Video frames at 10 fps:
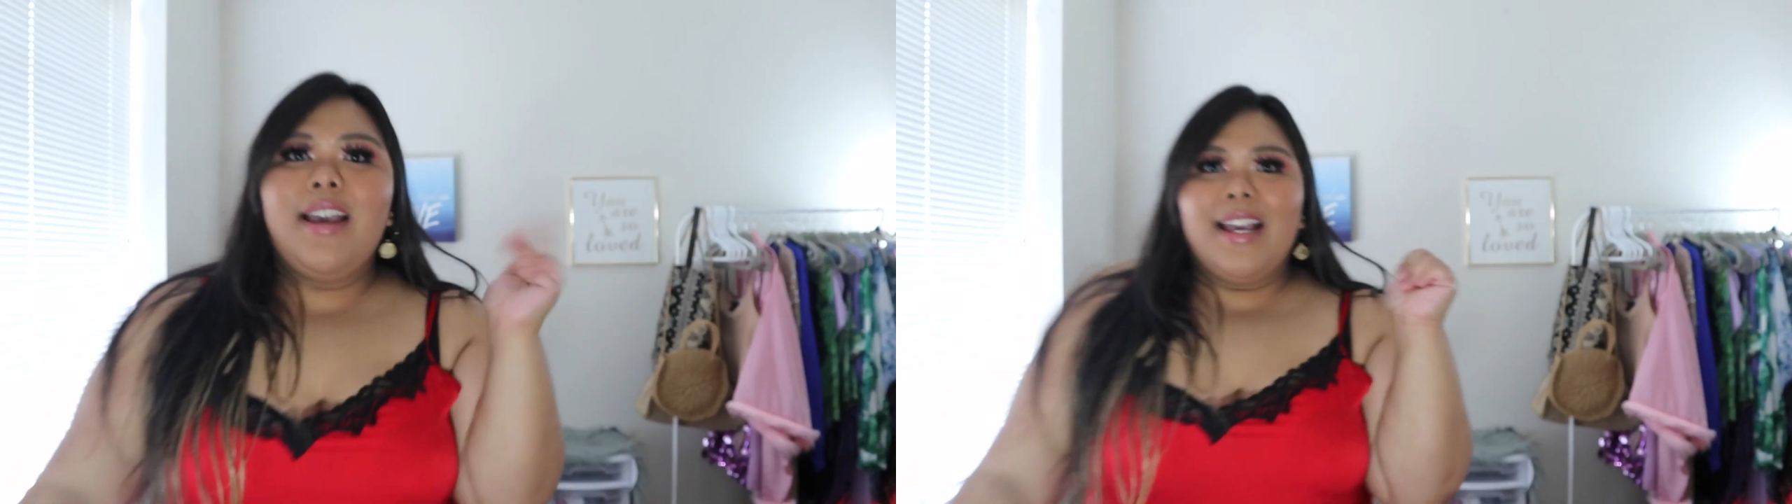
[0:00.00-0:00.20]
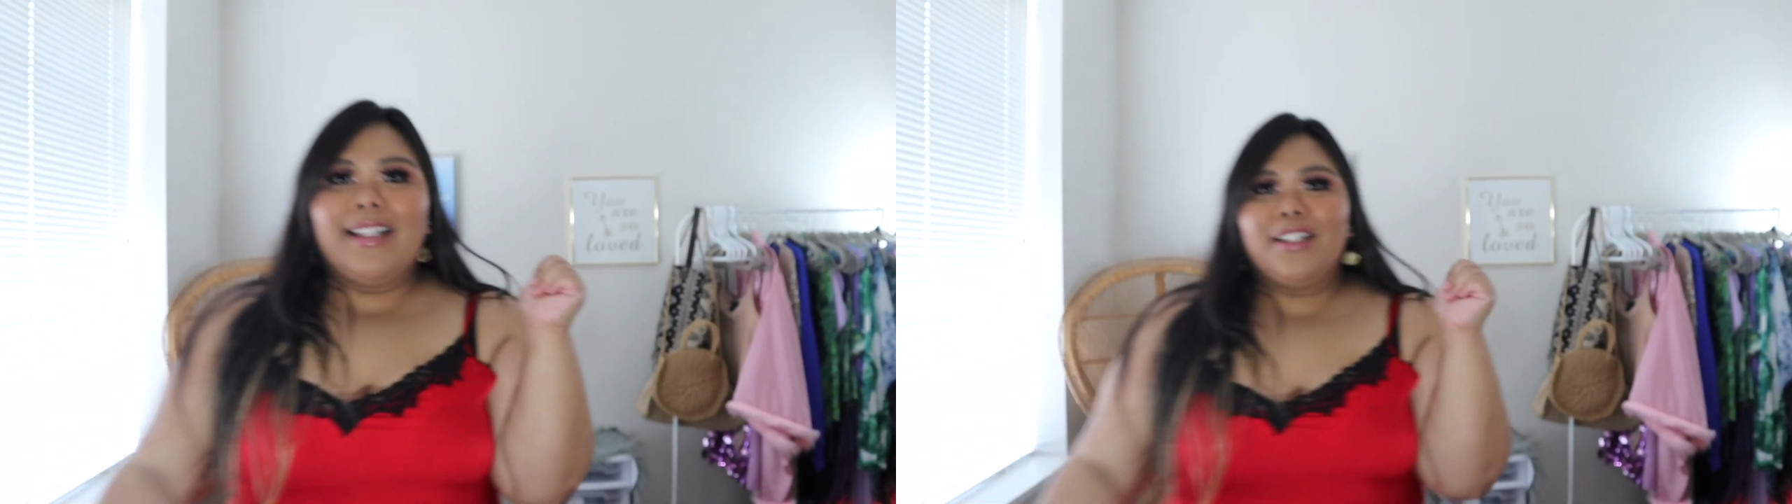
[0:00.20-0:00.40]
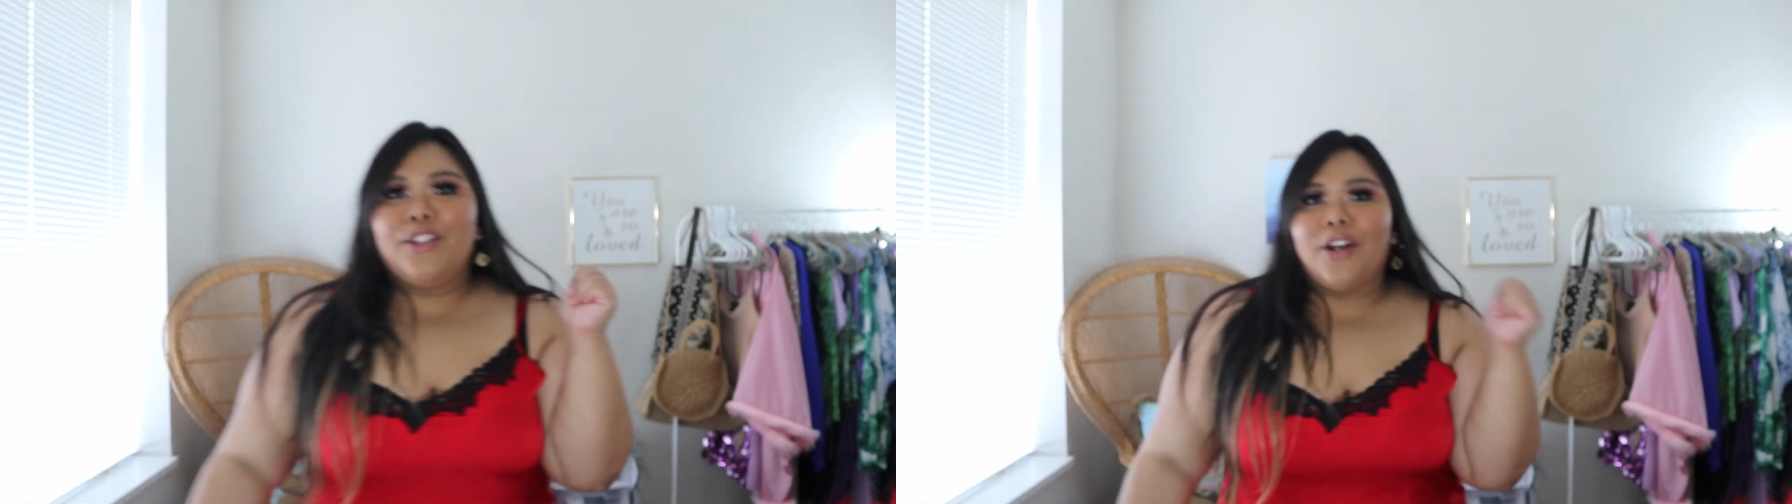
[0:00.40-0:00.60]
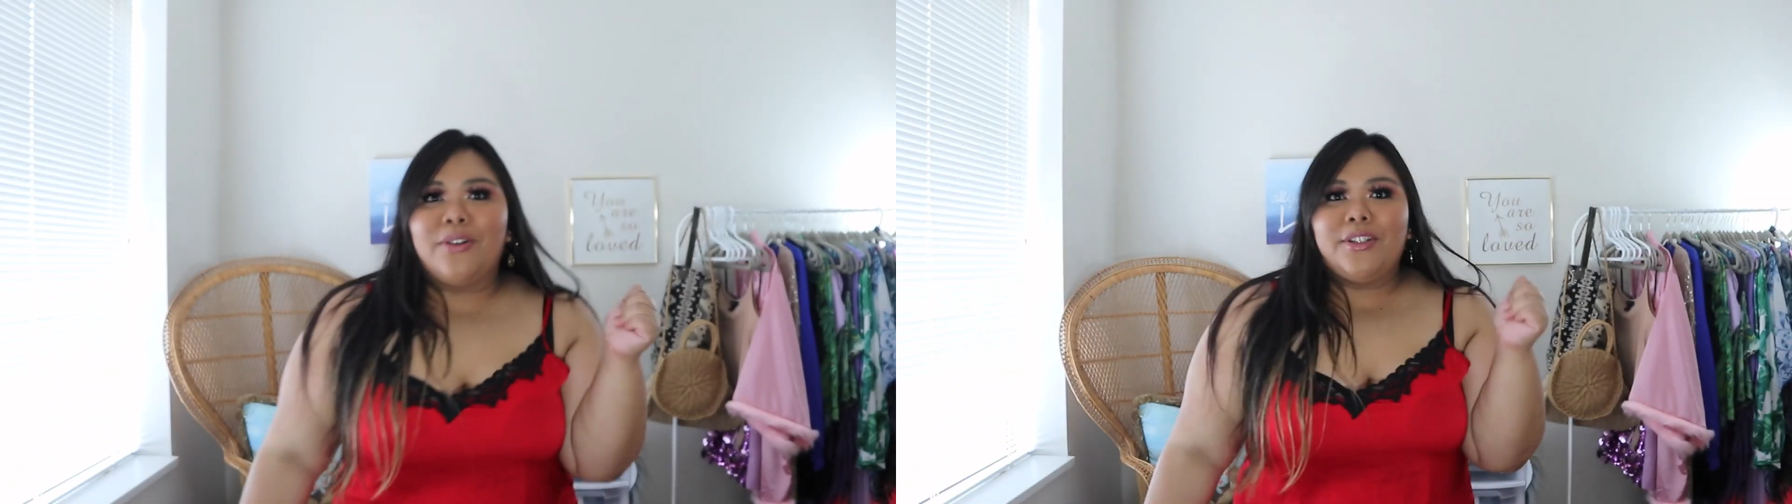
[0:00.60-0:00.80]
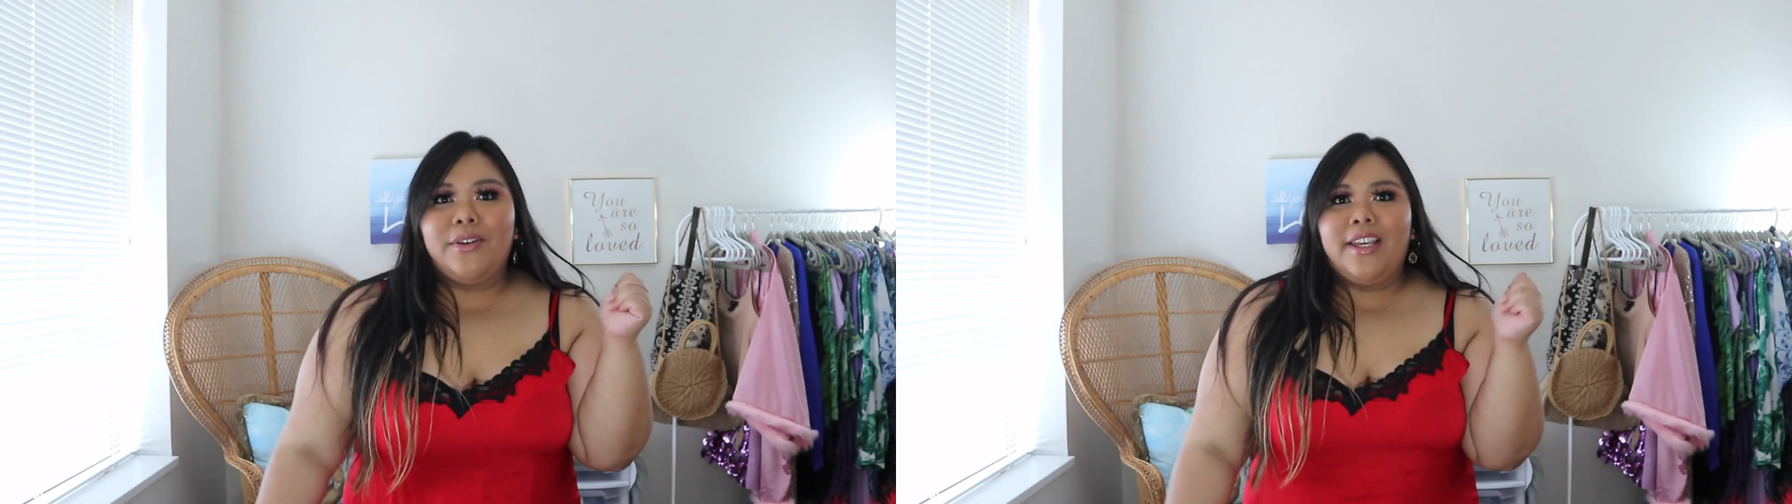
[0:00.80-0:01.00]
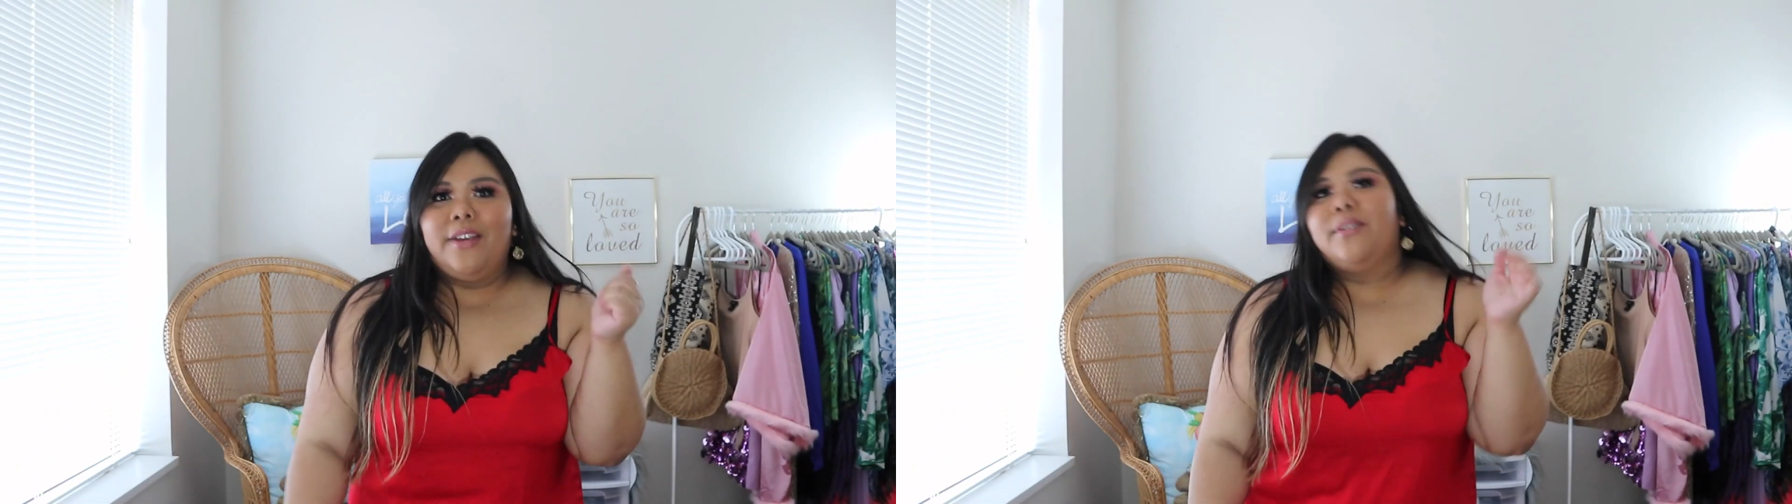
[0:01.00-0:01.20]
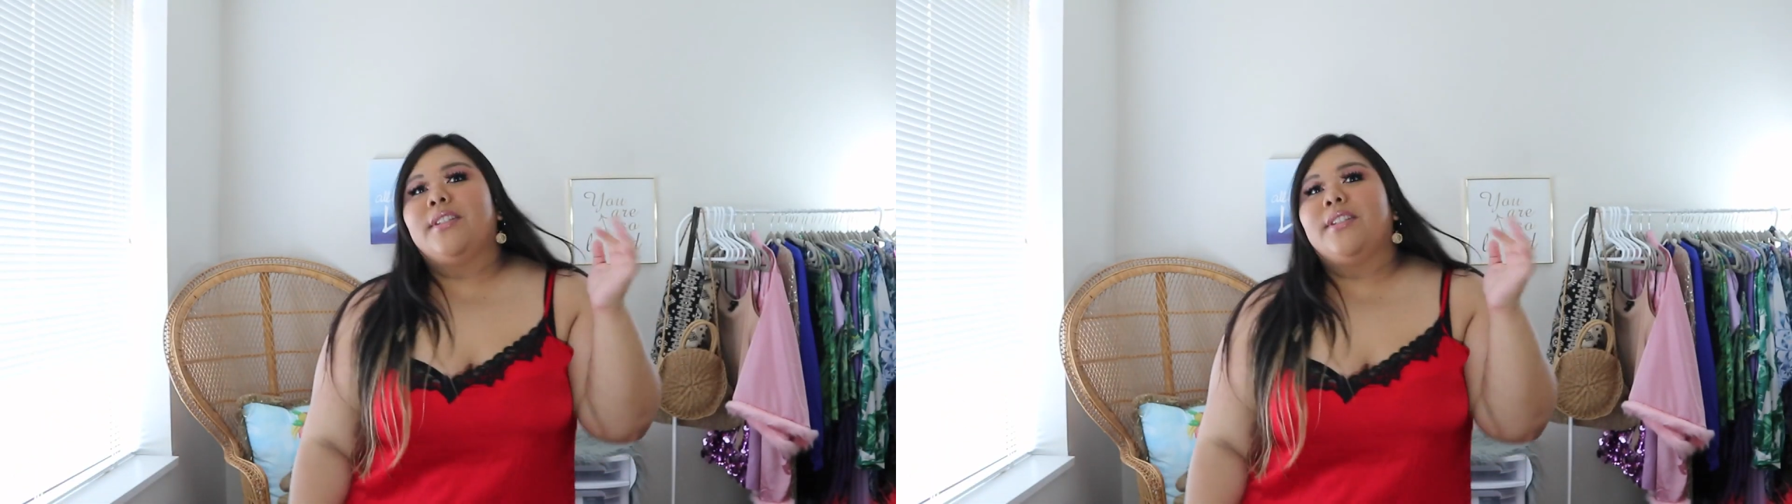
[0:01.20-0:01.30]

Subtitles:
It's so cute,